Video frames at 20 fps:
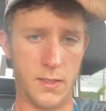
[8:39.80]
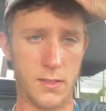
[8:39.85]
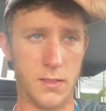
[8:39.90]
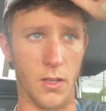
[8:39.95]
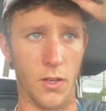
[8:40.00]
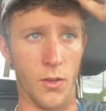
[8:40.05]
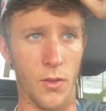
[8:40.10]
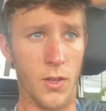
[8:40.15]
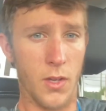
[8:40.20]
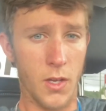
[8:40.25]
so
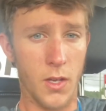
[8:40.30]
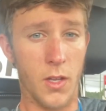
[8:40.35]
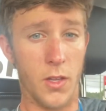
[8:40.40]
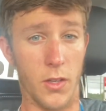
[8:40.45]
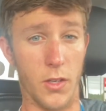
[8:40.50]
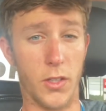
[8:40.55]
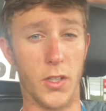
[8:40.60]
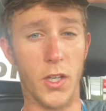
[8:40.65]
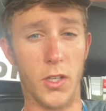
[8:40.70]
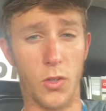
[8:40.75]

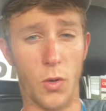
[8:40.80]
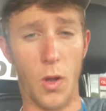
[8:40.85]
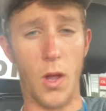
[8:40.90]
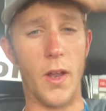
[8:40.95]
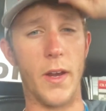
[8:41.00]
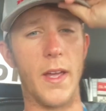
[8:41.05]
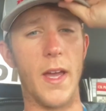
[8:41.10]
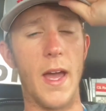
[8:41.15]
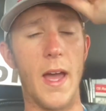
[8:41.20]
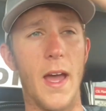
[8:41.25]
they're good
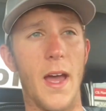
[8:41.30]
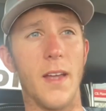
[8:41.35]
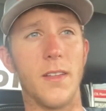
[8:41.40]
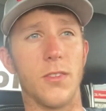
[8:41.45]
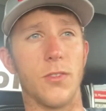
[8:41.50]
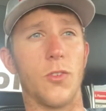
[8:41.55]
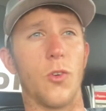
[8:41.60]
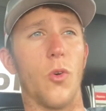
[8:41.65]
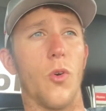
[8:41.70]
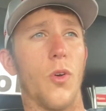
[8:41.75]
quality hats,
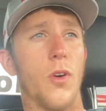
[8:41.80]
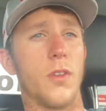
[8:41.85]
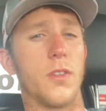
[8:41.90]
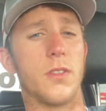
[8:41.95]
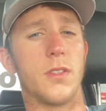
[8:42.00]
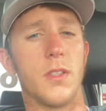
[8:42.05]
of course.